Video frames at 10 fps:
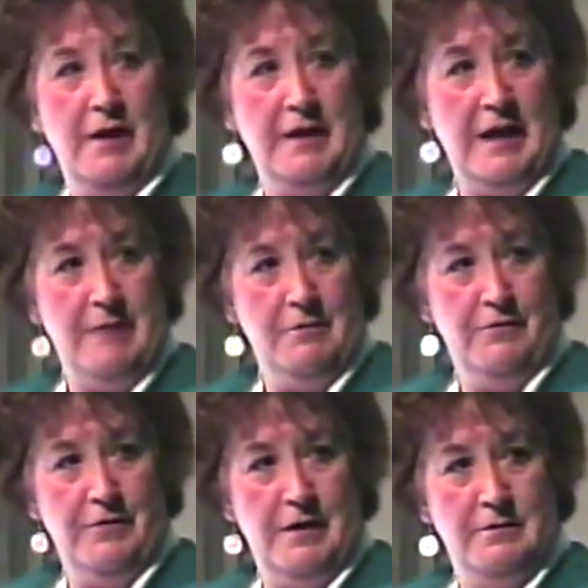green ray
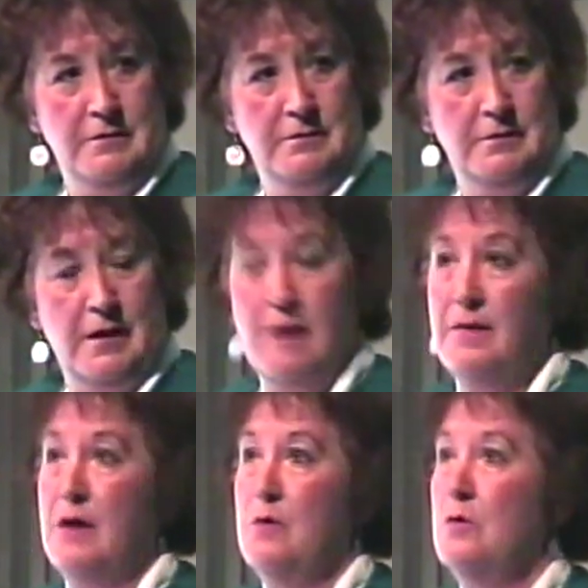came off that,
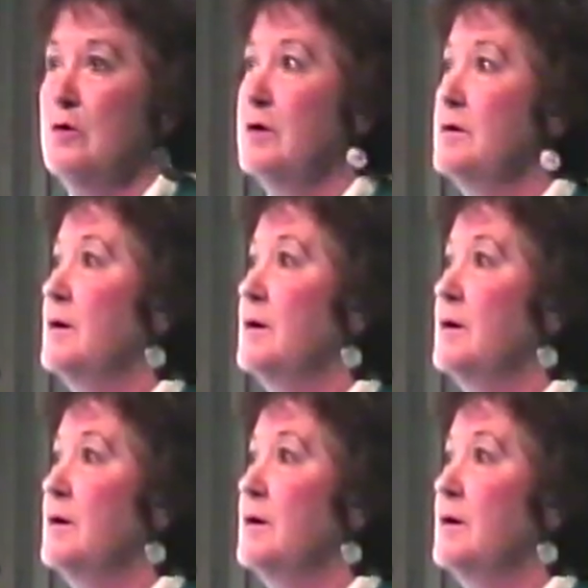and they all